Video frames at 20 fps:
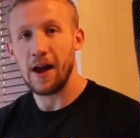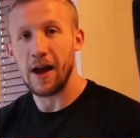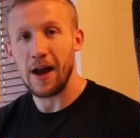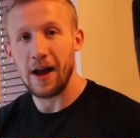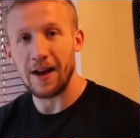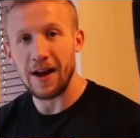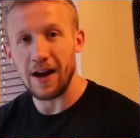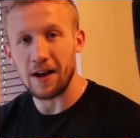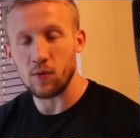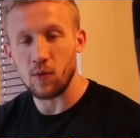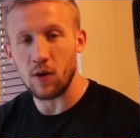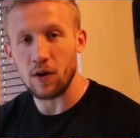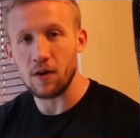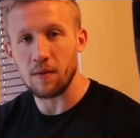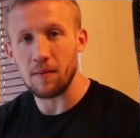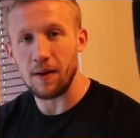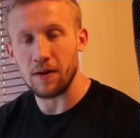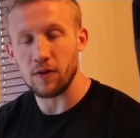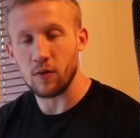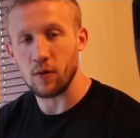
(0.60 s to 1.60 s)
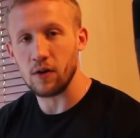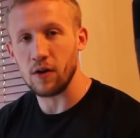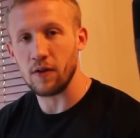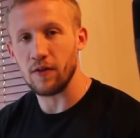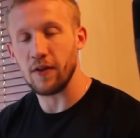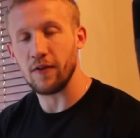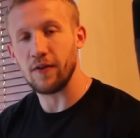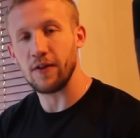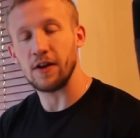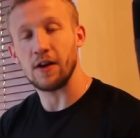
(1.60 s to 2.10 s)
Hey guys, welcome back to
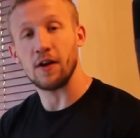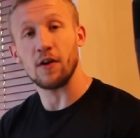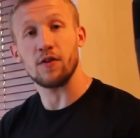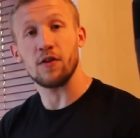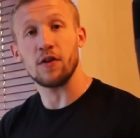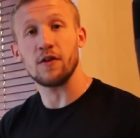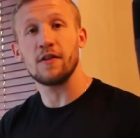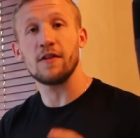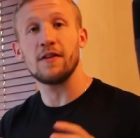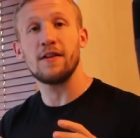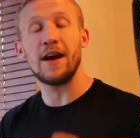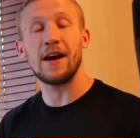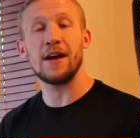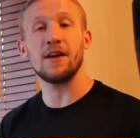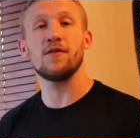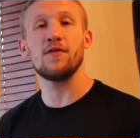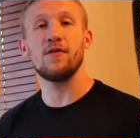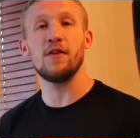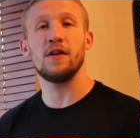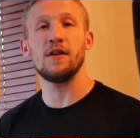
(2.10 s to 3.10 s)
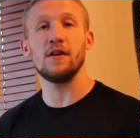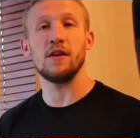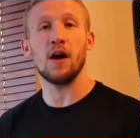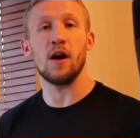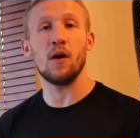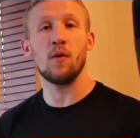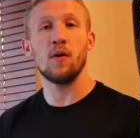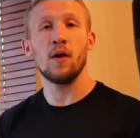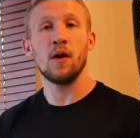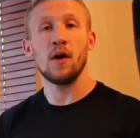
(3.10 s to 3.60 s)
another video. So today's
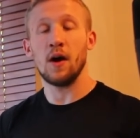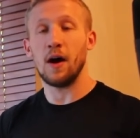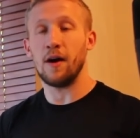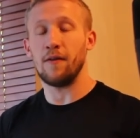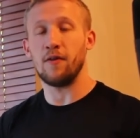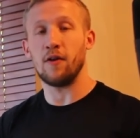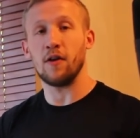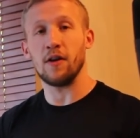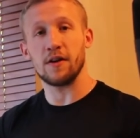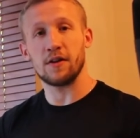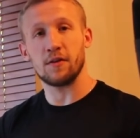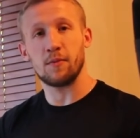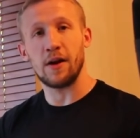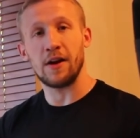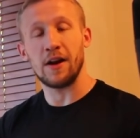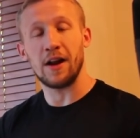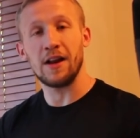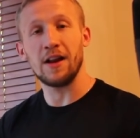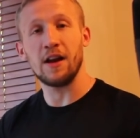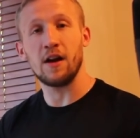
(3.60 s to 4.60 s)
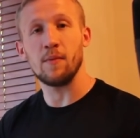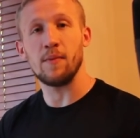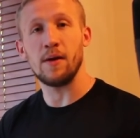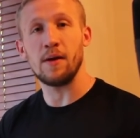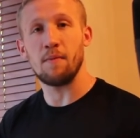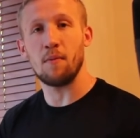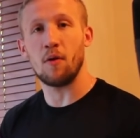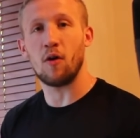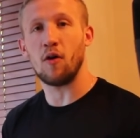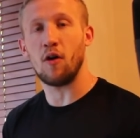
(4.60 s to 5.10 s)
video, I thought I'd explain a little
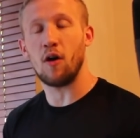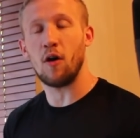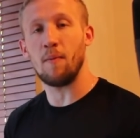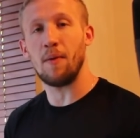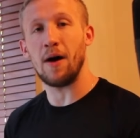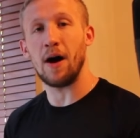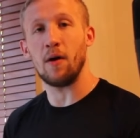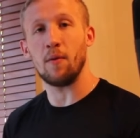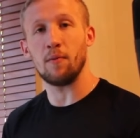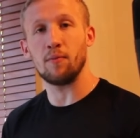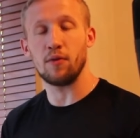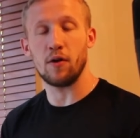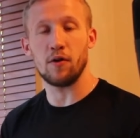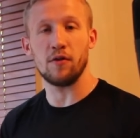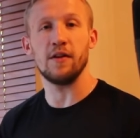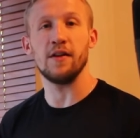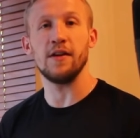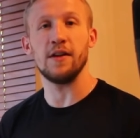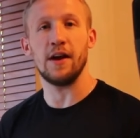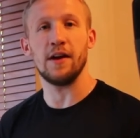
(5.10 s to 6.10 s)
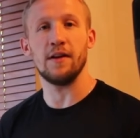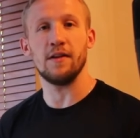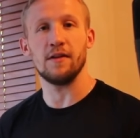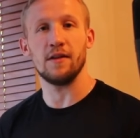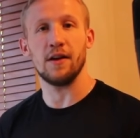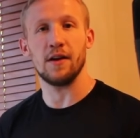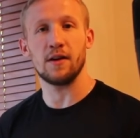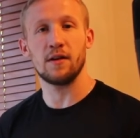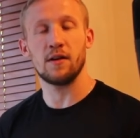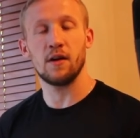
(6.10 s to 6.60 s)
bit more about protein
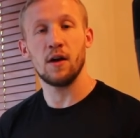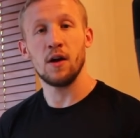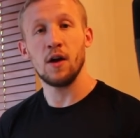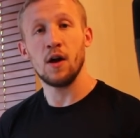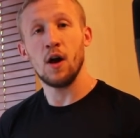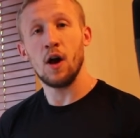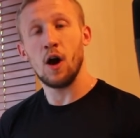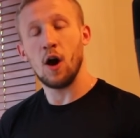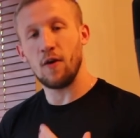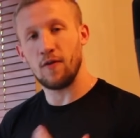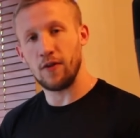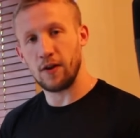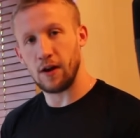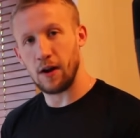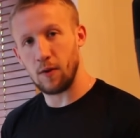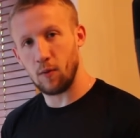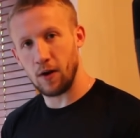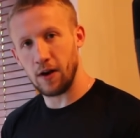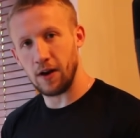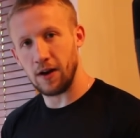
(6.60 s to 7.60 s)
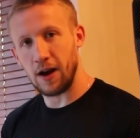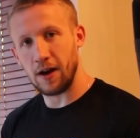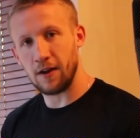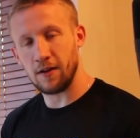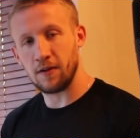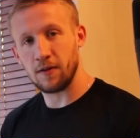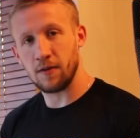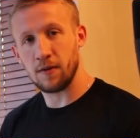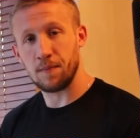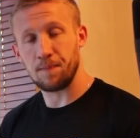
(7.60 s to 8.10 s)
intake. Over the
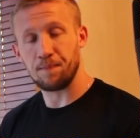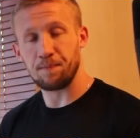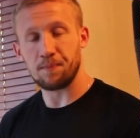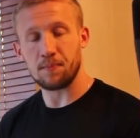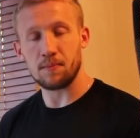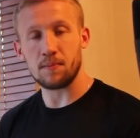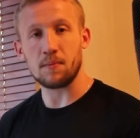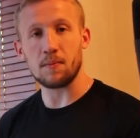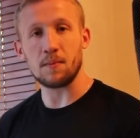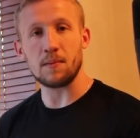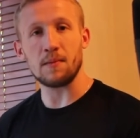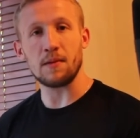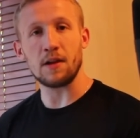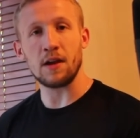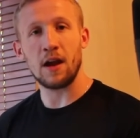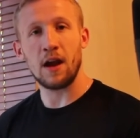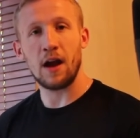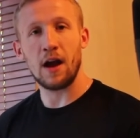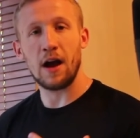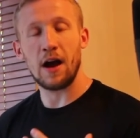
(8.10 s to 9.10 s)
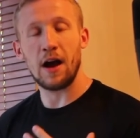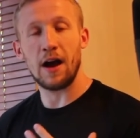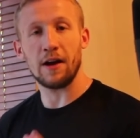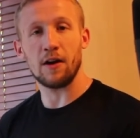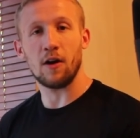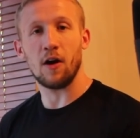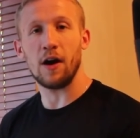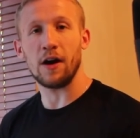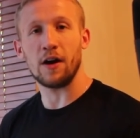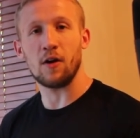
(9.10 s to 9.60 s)
weekend, I
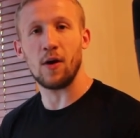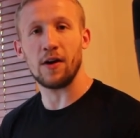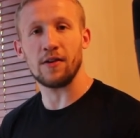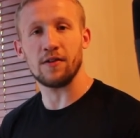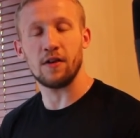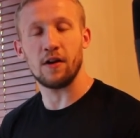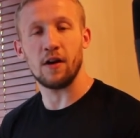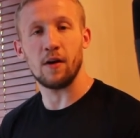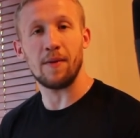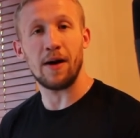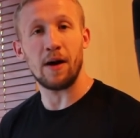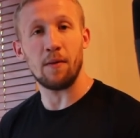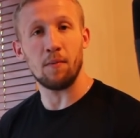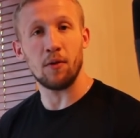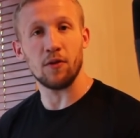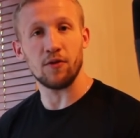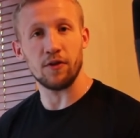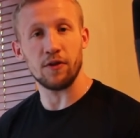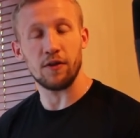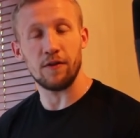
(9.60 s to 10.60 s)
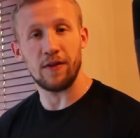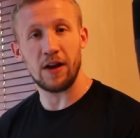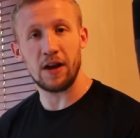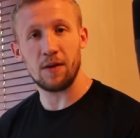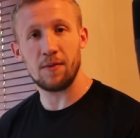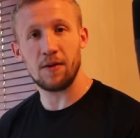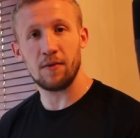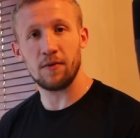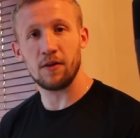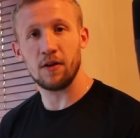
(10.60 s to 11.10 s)
got a question about muscle
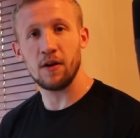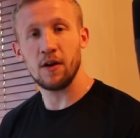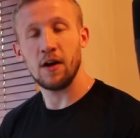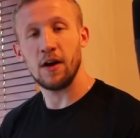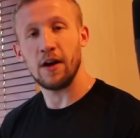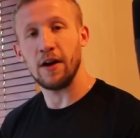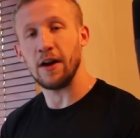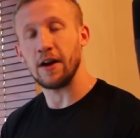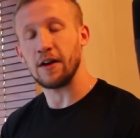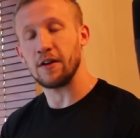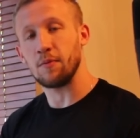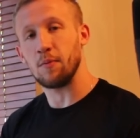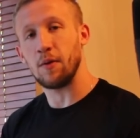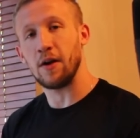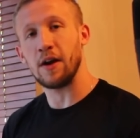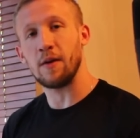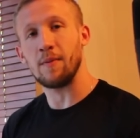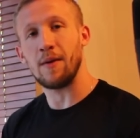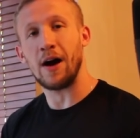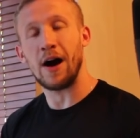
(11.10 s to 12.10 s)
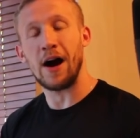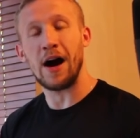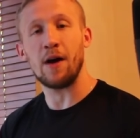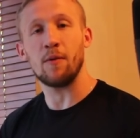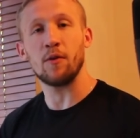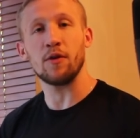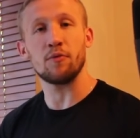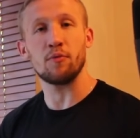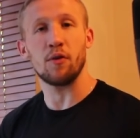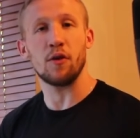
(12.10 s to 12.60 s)
development and I explained about
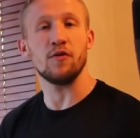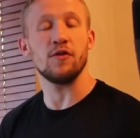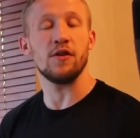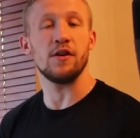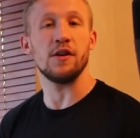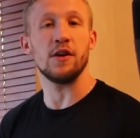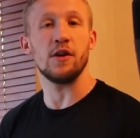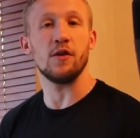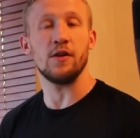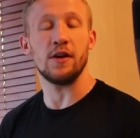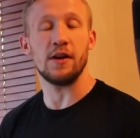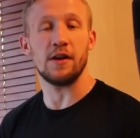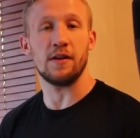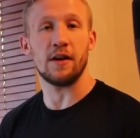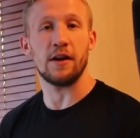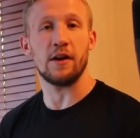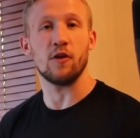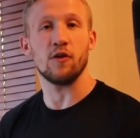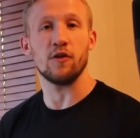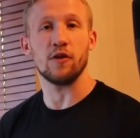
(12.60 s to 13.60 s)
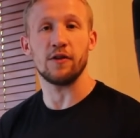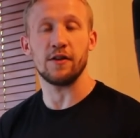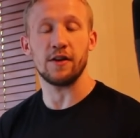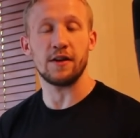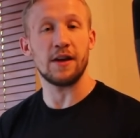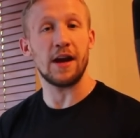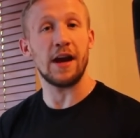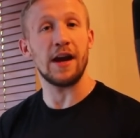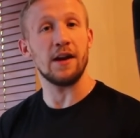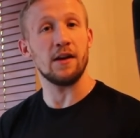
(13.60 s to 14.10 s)
how much protein you need in order to
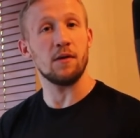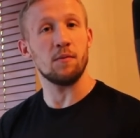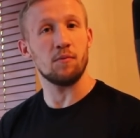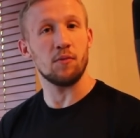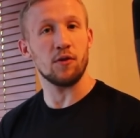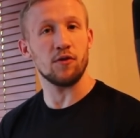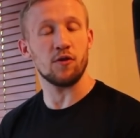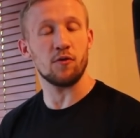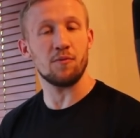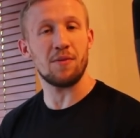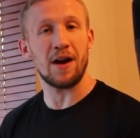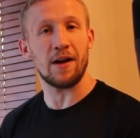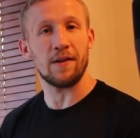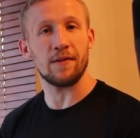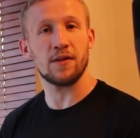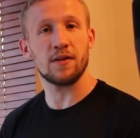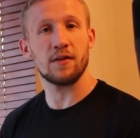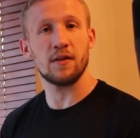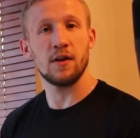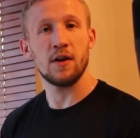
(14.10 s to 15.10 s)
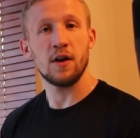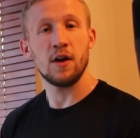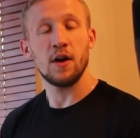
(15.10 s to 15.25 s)
gain muscle mass.